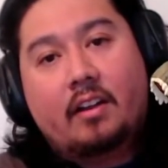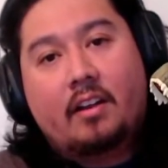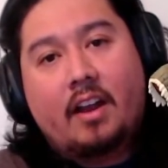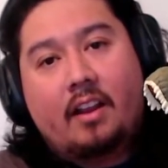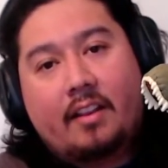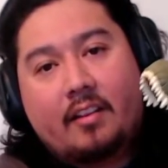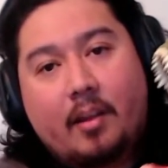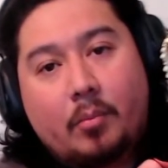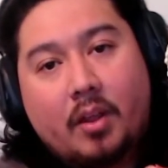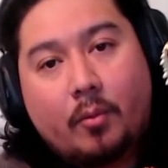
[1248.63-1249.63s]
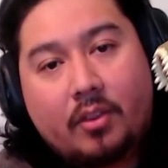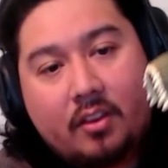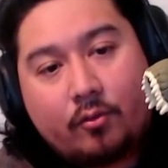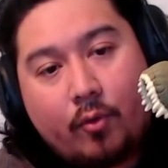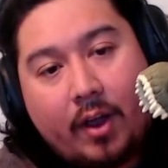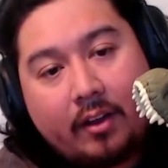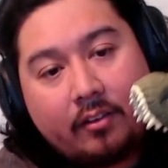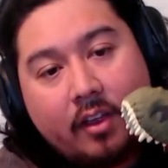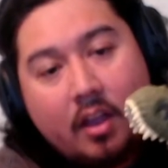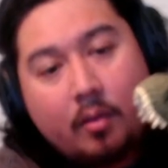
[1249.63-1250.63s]
Kind of like the same thing with this Rex,
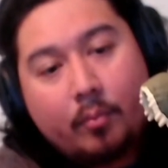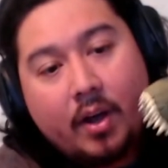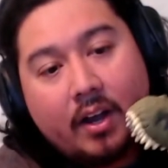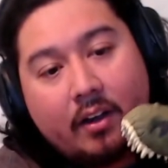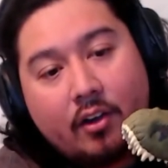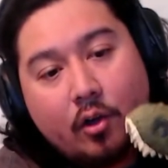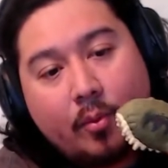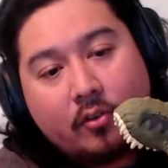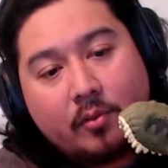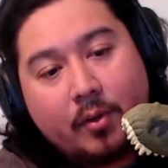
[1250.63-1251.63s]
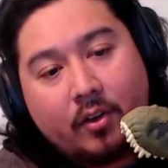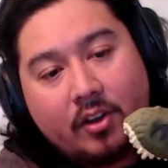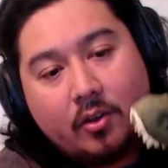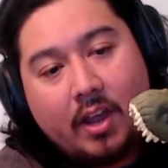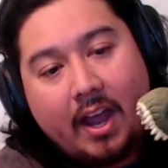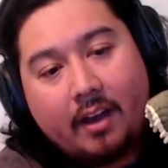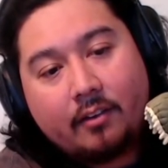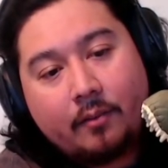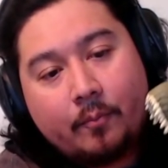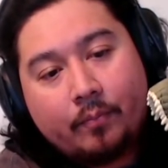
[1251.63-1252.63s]
but no posability. You can't
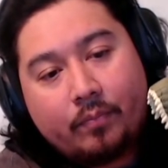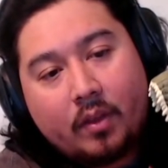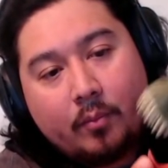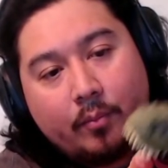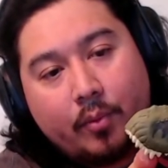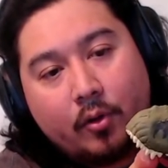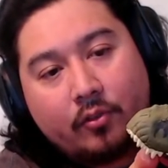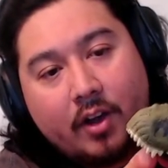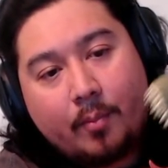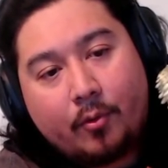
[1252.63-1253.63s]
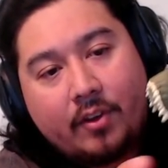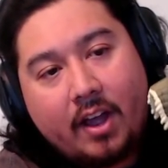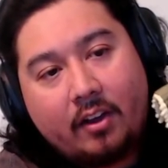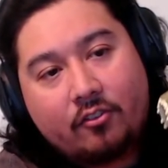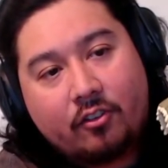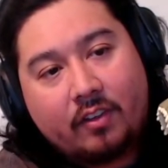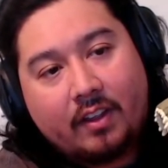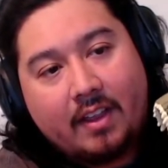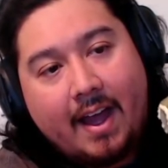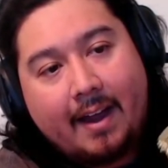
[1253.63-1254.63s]
pose it up or down. It's just like
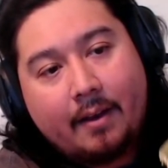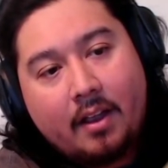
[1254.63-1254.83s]
that.